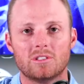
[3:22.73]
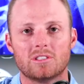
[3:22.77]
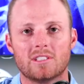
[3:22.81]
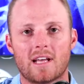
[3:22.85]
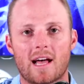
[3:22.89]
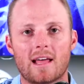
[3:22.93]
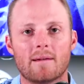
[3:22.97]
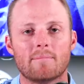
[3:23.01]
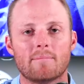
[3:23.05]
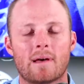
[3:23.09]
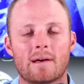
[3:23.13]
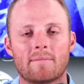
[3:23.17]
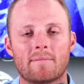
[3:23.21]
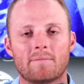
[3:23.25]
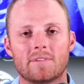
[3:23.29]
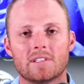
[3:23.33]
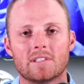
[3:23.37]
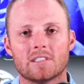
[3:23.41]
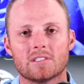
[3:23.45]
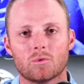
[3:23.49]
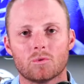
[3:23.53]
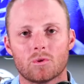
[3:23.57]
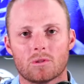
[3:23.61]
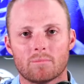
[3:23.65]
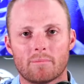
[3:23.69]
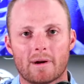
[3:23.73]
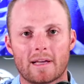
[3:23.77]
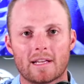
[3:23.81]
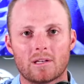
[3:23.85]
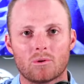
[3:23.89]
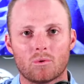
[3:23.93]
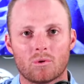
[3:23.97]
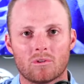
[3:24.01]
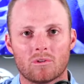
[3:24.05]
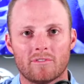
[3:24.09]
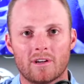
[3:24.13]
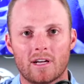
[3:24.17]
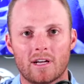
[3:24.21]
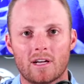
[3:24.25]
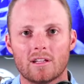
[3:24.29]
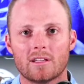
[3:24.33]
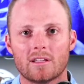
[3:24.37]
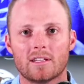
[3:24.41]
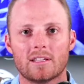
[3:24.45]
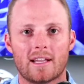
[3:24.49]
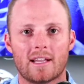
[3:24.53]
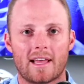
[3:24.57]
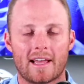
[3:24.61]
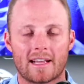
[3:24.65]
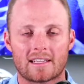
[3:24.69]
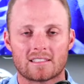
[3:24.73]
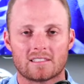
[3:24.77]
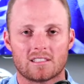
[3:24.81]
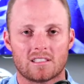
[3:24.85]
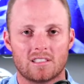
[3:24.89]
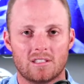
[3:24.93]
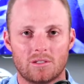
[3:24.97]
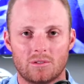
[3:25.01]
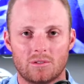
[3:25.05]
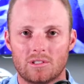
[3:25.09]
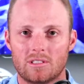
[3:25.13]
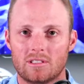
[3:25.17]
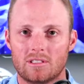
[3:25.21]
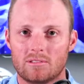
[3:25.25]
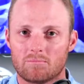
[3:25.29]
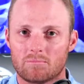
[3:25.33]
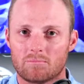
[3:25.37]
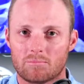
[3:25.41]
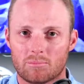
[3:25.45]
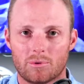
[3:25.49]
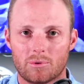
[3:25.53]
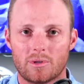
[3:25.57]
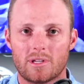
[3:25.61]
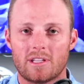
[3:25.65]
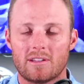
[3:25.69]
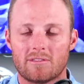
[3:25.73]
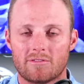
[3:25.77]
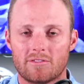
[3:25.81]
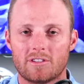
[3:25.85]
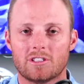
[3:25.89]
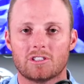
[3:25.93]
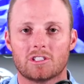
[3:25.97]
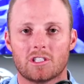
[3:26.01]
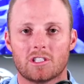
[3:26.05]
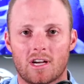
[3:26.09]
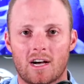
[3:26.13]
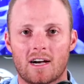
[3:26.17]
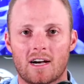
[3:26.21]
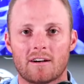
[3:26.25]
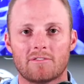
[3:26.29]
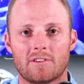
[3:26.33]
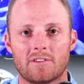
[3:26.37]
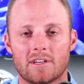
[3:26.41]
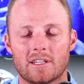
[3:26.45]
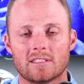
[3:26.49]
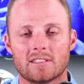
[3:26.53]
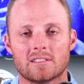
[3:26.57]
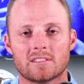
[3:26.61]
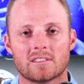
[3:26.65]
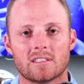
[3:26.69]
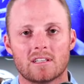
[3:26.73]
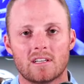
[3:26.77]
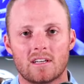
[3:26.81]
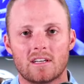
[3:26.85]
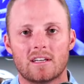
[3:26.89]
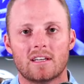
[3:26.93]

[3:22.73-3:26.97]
at Memphis with Mike Norvell and executed pretty efficient offense